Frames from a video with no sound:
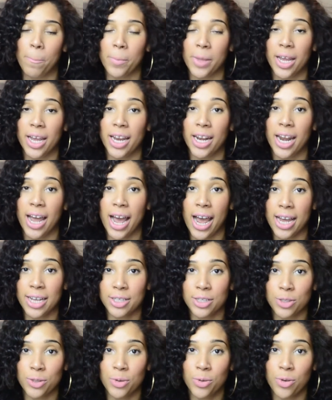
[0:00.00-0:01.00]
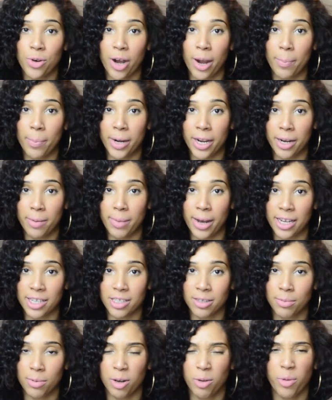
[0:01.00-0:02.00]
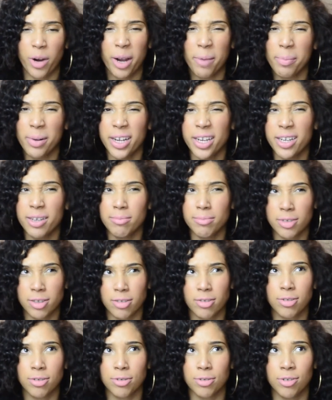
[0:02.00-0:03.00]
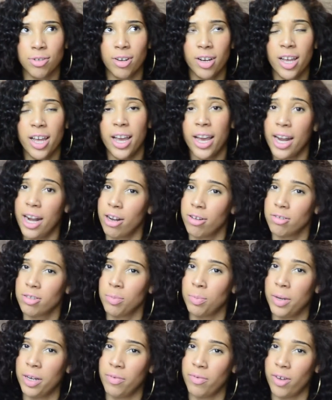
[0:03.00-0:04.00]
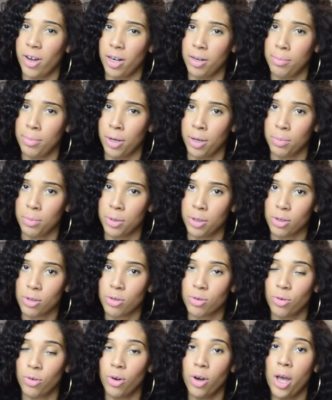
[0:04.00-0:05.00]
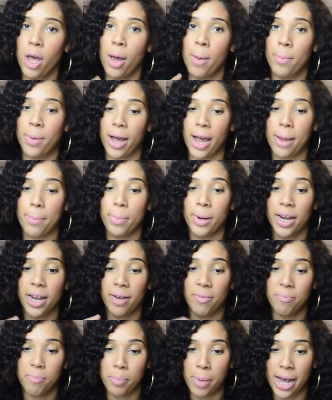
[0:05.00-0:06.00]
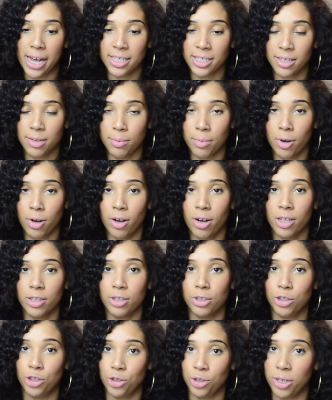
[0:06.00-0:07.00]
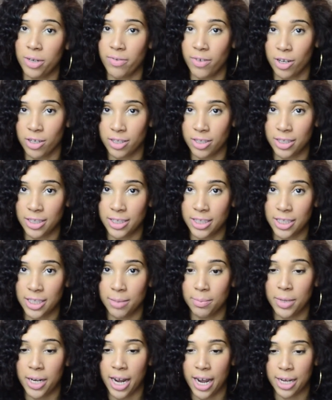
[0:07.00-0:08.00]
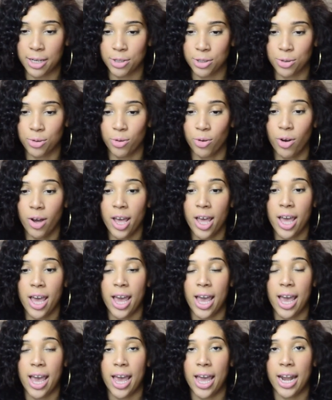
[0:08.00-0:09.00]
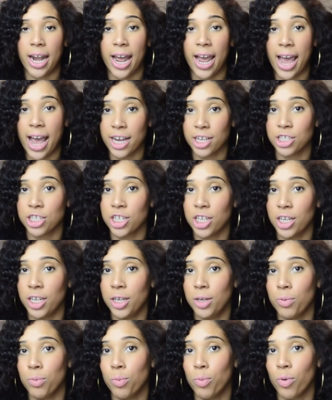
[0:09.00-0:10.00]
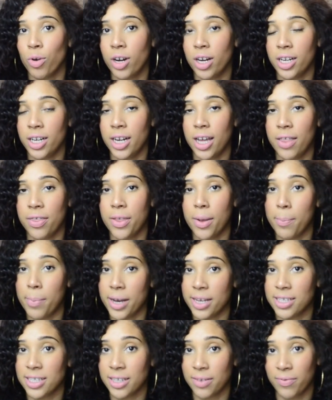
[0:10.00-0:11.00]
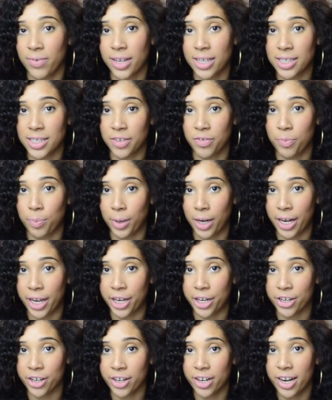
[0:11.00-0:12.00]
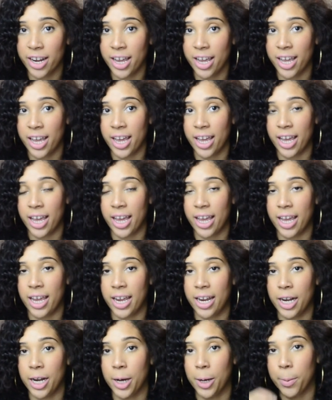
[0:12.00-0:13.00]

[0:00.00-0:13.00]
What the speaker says: In high school, I played basketball. Well, I played in middle school and I also played volleyball in middle school, but I played basketball on the junior varsity team in high school and I actually won the best defensive player and